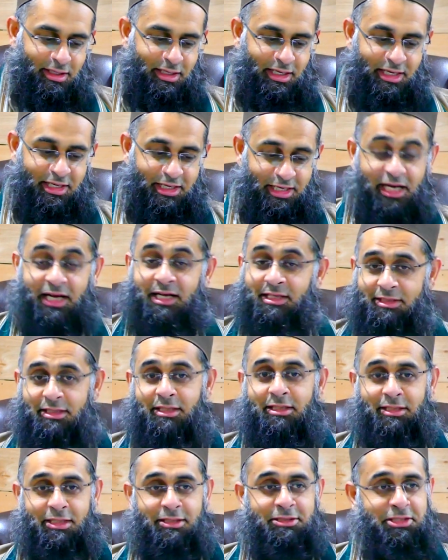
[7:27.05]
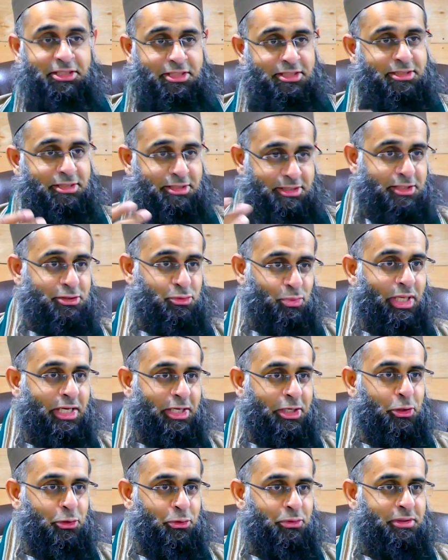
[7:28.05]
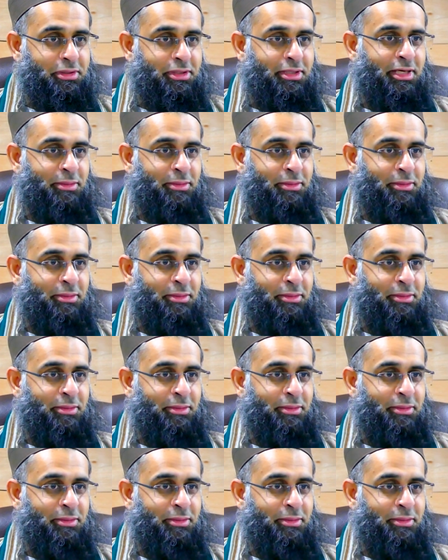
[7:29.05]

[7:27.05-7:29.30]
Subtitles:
And Atika, she is well known.